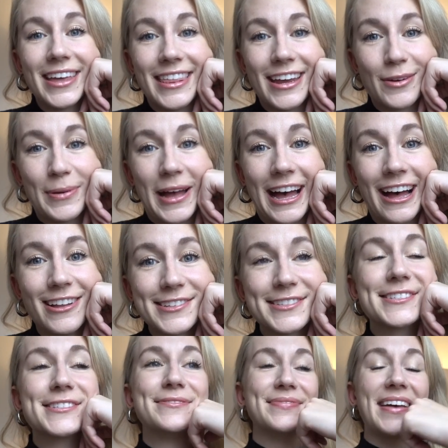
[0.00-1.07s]
hey there,
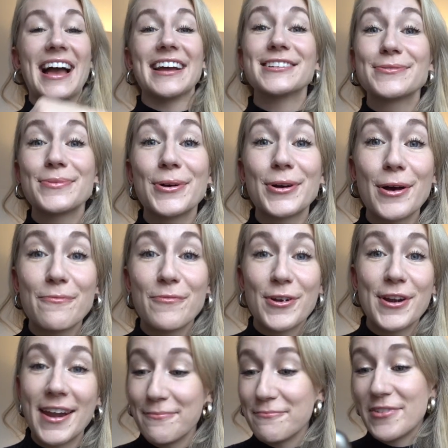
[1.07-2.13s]
pals. I just woke up
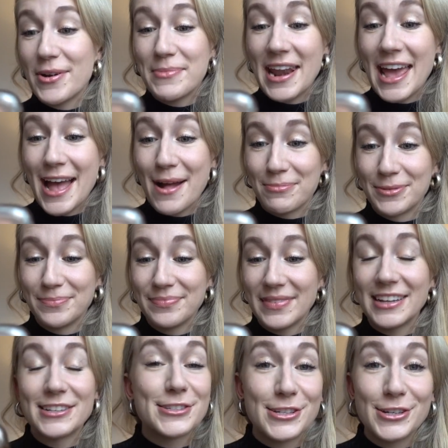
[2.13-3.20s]
an, from a nap.
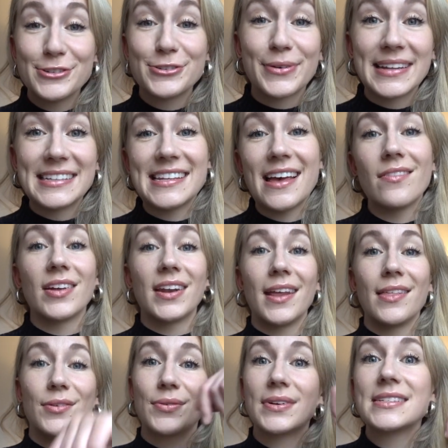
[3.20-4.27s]
It's 2.27,
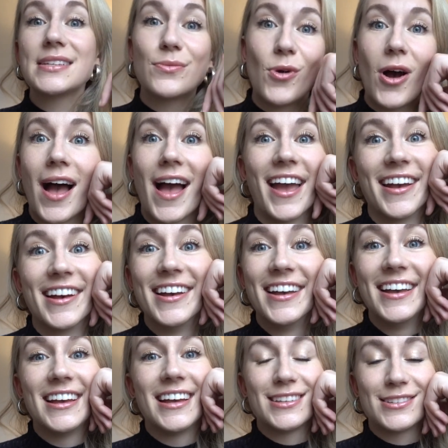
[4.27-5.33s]
and the reason why
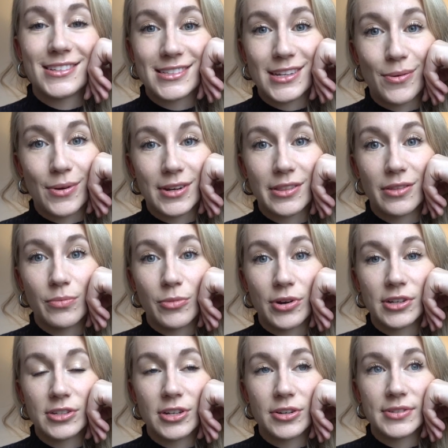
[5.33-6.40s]
is because I worked the
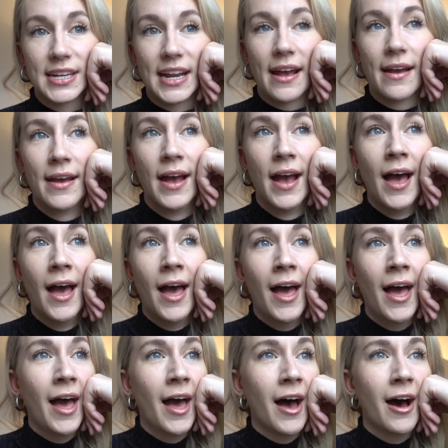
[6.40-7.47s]
morning show today.
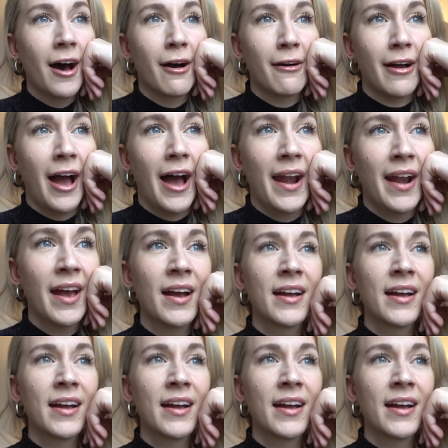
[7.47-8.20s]
Oh god,